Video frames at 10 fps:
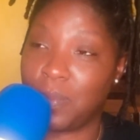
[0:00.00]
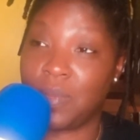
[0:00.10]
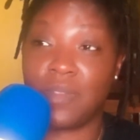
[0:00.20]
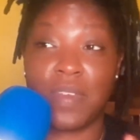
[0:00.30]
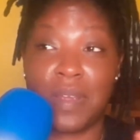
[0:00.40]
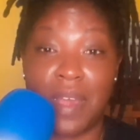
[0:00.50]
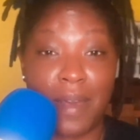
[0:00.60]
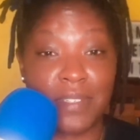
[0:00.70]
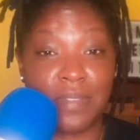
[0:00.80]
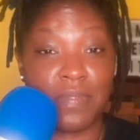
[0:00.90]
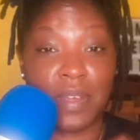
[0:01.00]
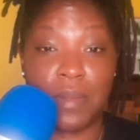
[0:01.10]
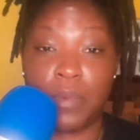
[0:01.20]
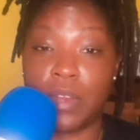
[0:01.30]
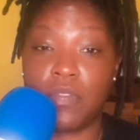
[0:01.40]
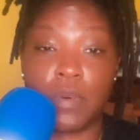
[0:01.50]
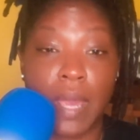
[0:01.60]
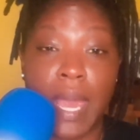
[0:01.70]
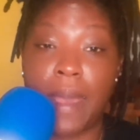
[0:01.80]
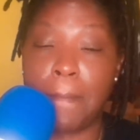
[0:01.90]
with a very awesome, very wonderful
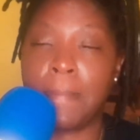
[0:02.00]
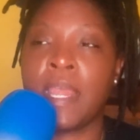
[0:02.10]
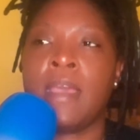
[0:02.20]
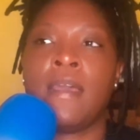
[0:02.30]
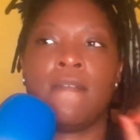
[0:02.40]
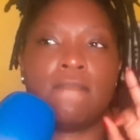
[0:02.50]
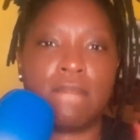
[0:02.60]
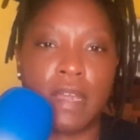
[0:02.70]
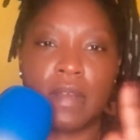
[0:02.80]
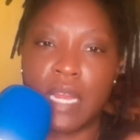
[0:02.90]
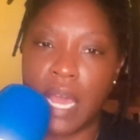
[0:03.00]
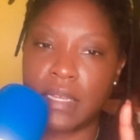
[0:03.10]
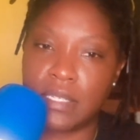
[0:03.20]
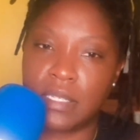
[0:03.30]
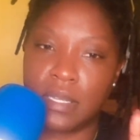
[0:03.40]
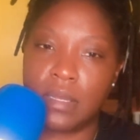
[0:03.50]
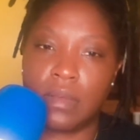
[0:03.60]
guy. Very nice.